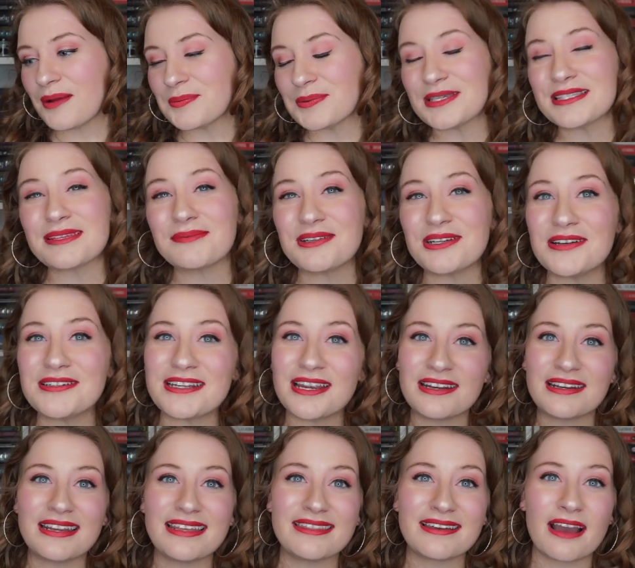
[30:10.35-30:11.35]
Please let me know
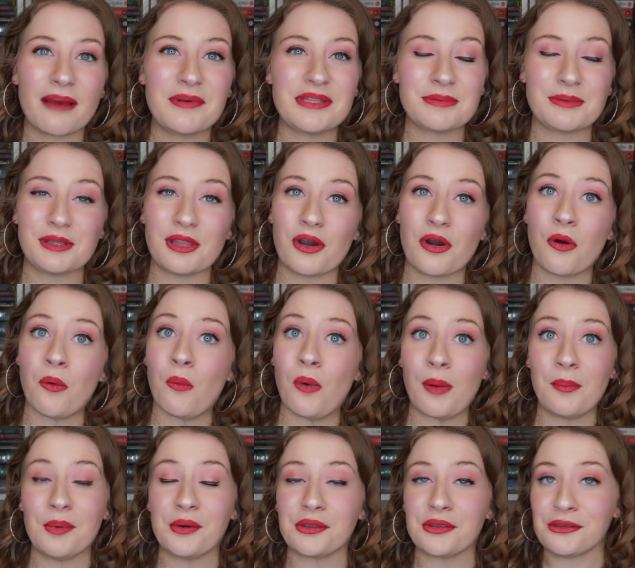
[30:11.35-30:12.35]
down in the comments below
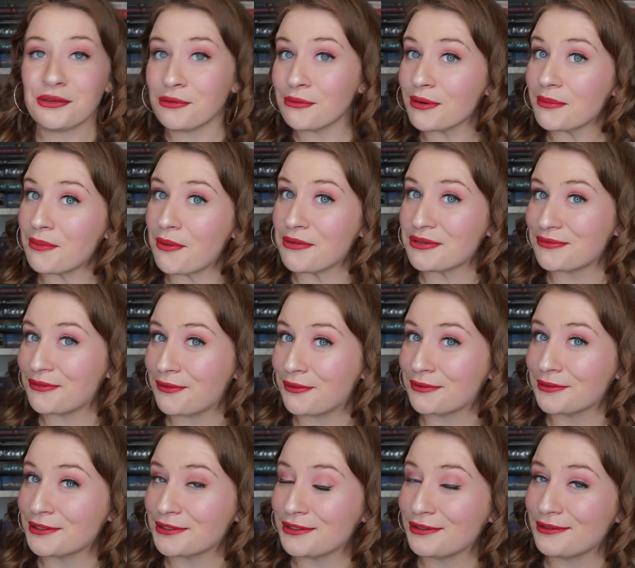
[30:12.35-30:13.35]
what book you are most
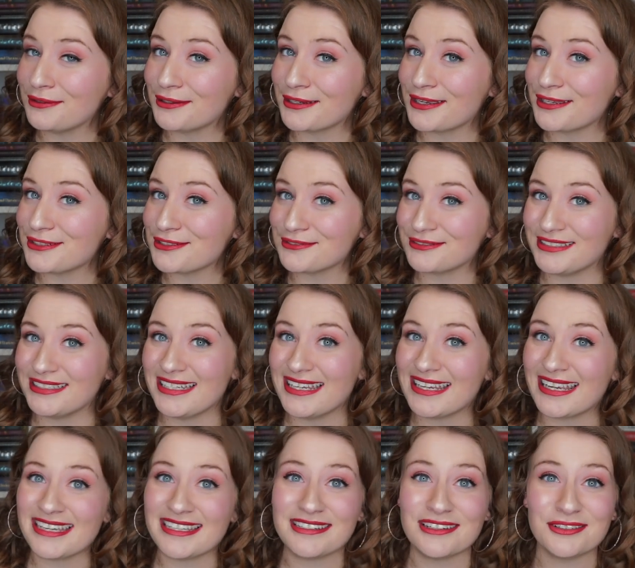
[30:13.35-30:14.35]
forward looking to
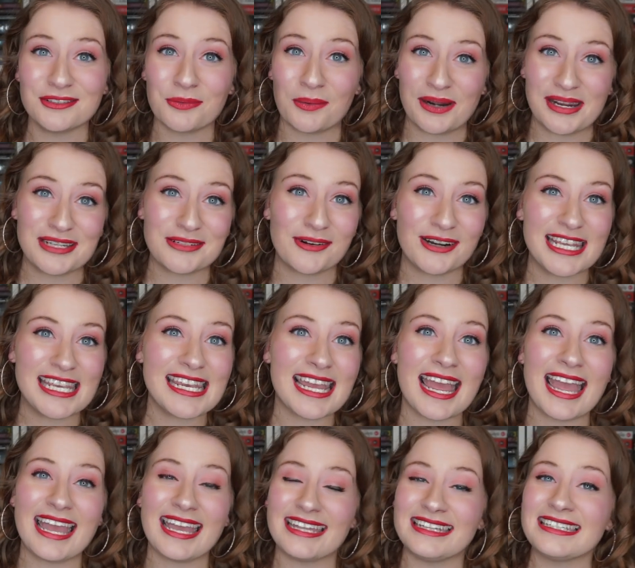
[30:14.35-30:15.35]
reading in 2020,
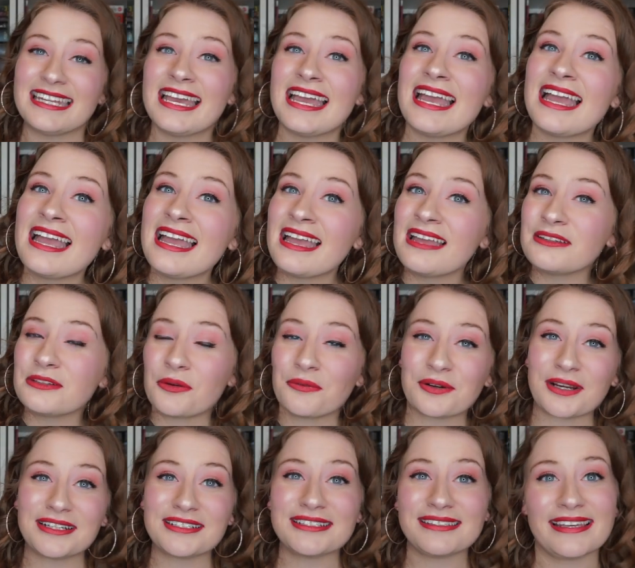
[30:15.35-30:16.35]
and don't
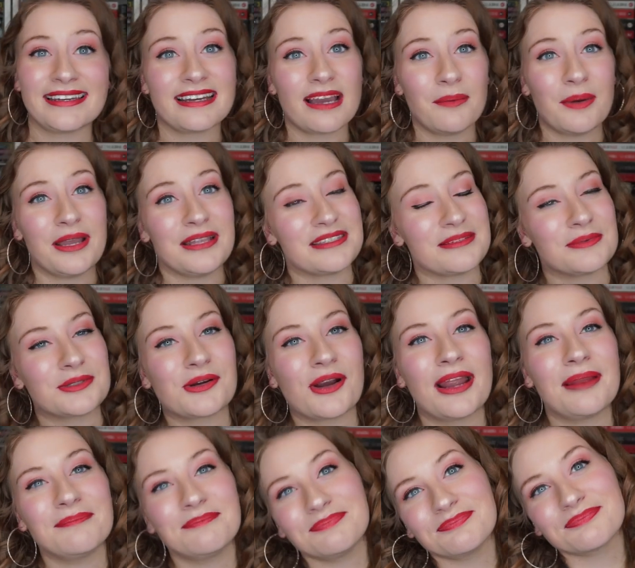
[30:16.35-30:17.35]
forget to like, comment, and
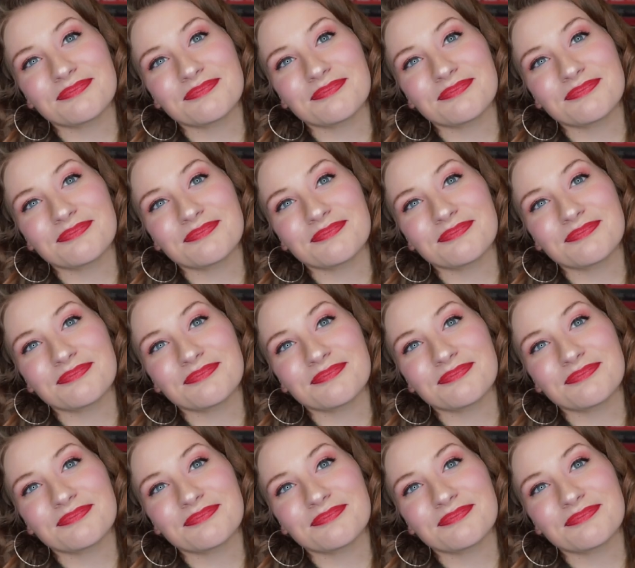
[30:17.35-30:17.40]
subscribe.